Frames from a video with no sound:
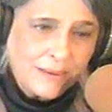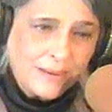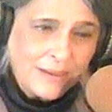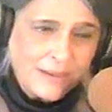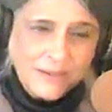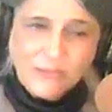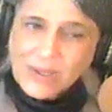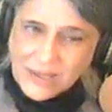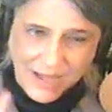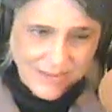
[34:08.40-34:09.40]
he didn't
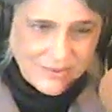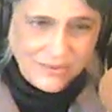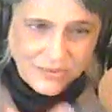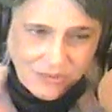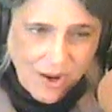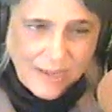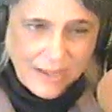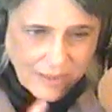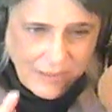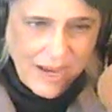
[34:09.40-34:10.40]
realize he was
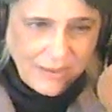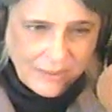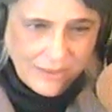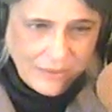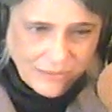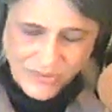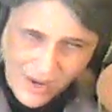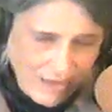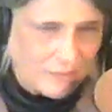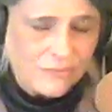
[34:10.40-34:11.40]
talking about
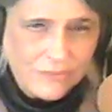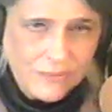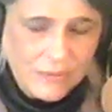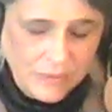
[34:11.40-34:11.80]
himself.